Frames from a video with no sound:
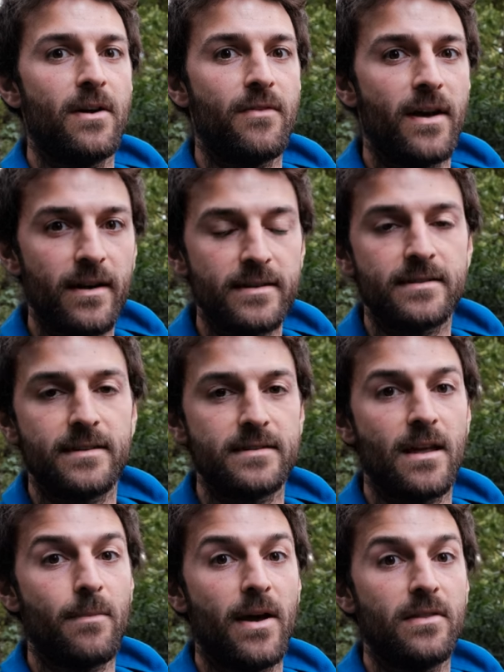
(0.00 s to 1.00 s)
have asked us
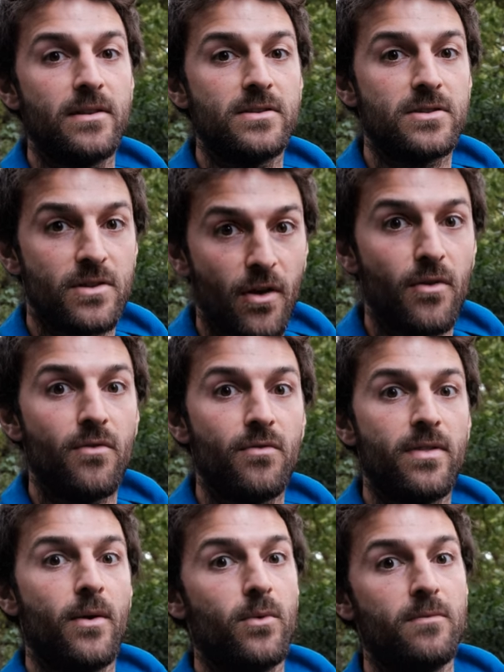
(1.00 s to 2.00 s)
about the stove
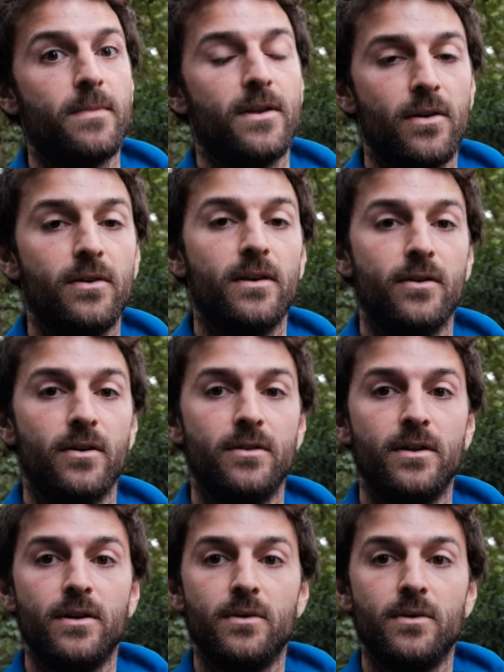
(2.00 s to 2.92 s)
that we've been cooking on,